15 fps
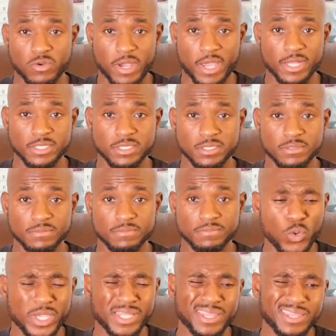scratch,
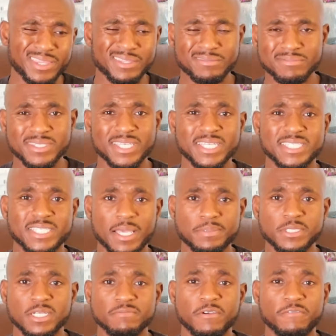with the
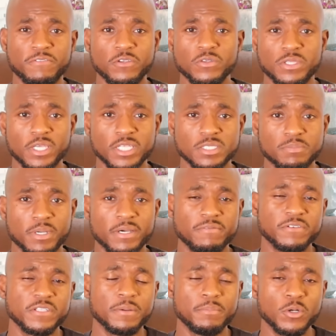exception of a few things,
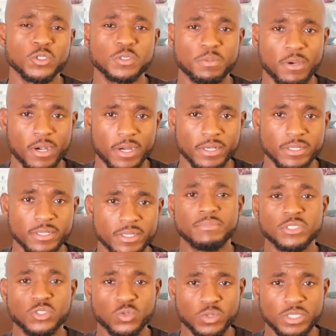but for the most part,
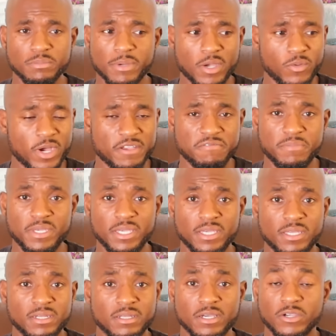between my wife
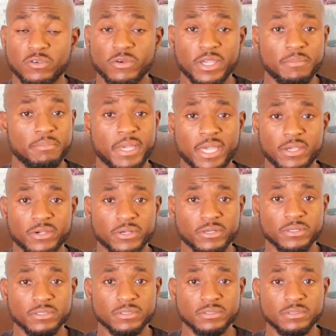being a great
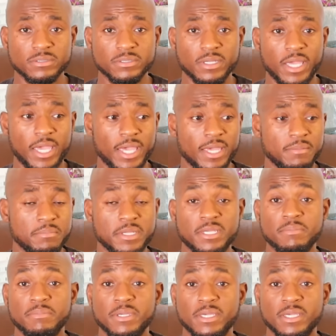baker and me
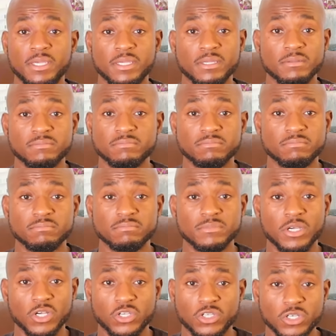being
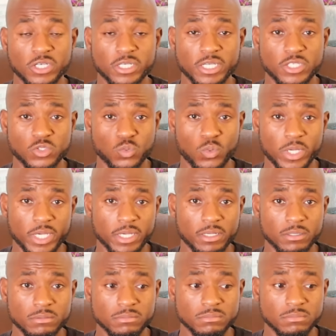a cook as
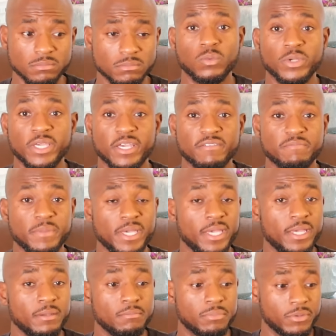well, We have
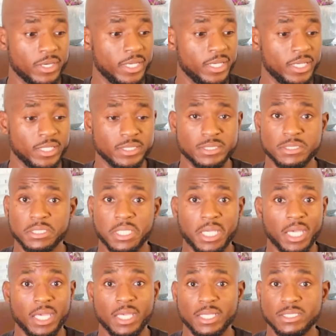made breads,
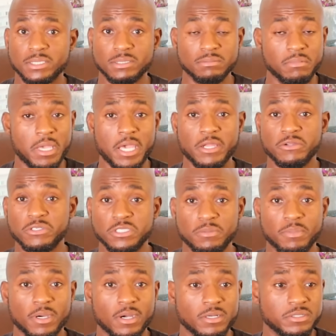cakes, energy
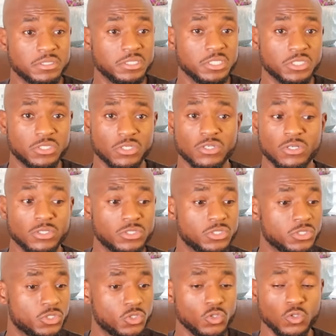bars, desserts,
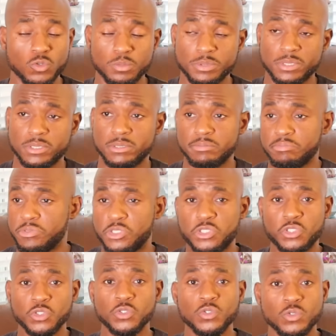soups,
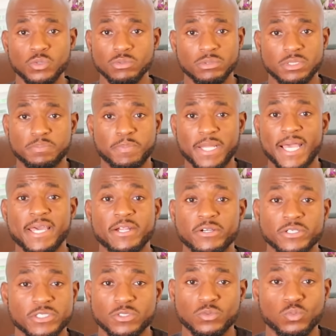stews,
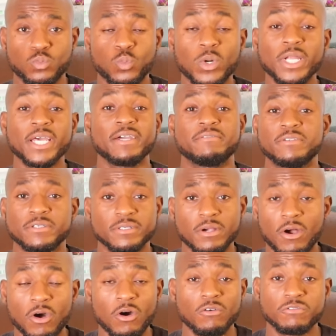platters, whatever,
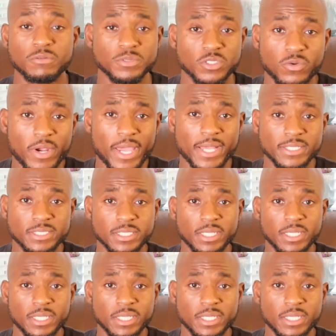all from scratch.